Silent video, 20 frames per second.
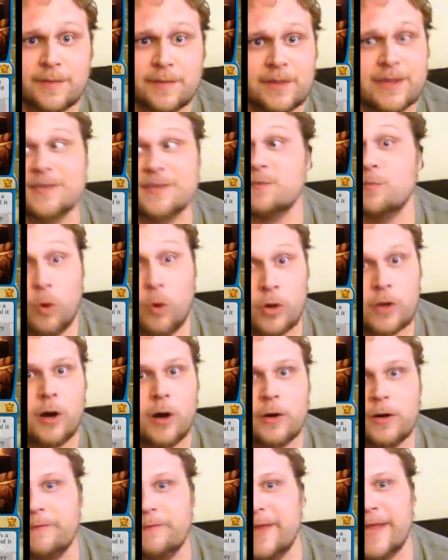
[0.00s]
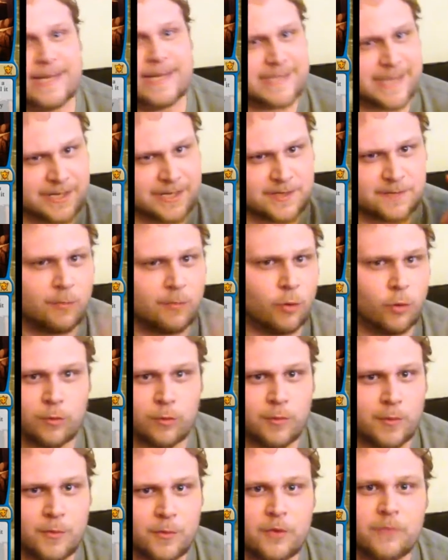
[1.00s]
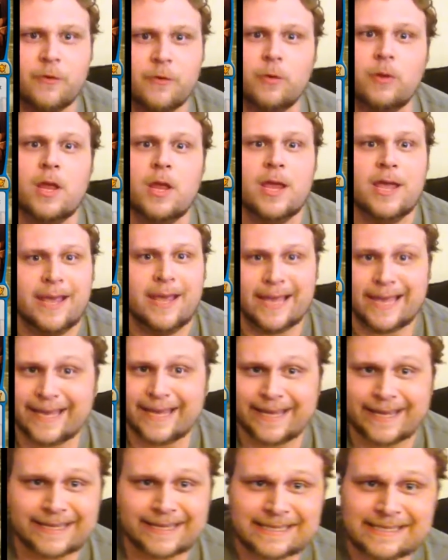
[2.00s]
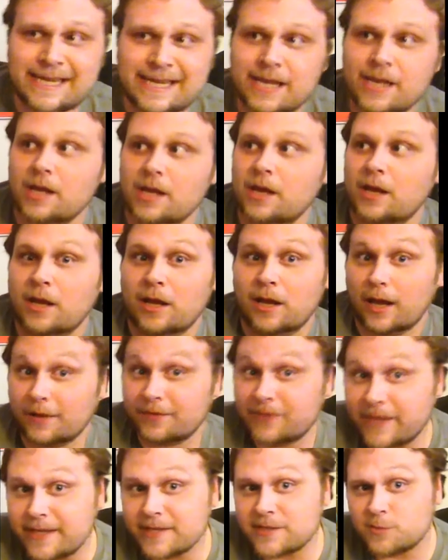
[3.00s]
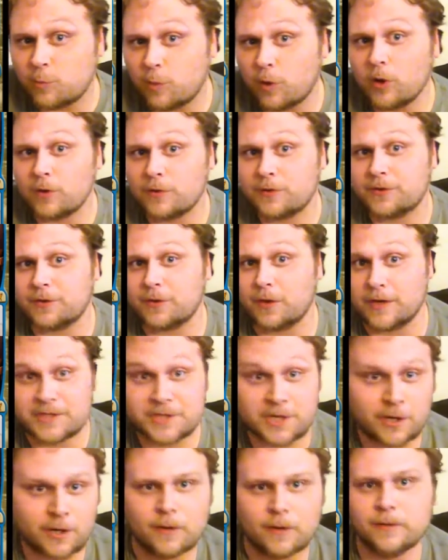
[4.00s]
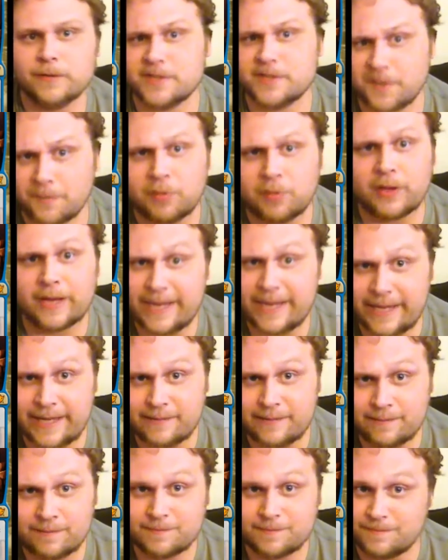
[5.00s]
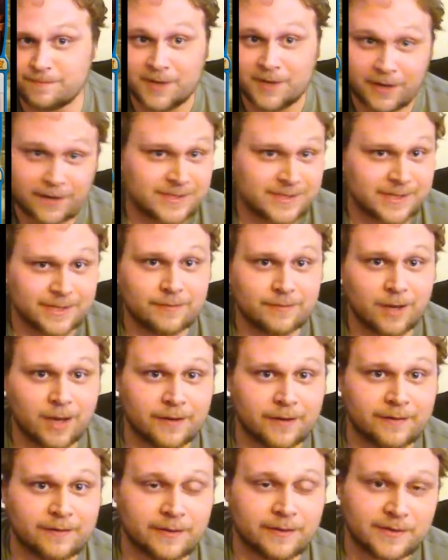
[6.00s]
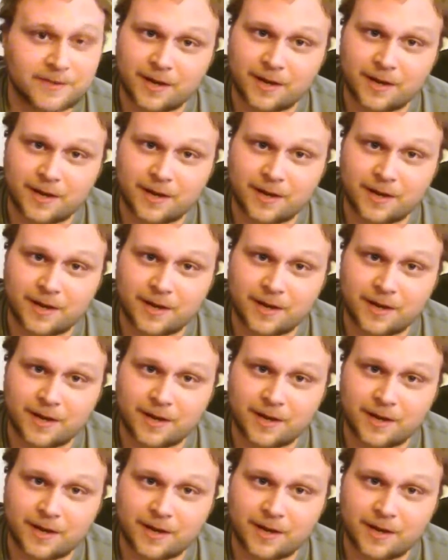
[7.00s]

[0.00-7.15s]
I mean, that's more card advantage, that is more removal, and I think it's worth a turn to play Narset, honestly.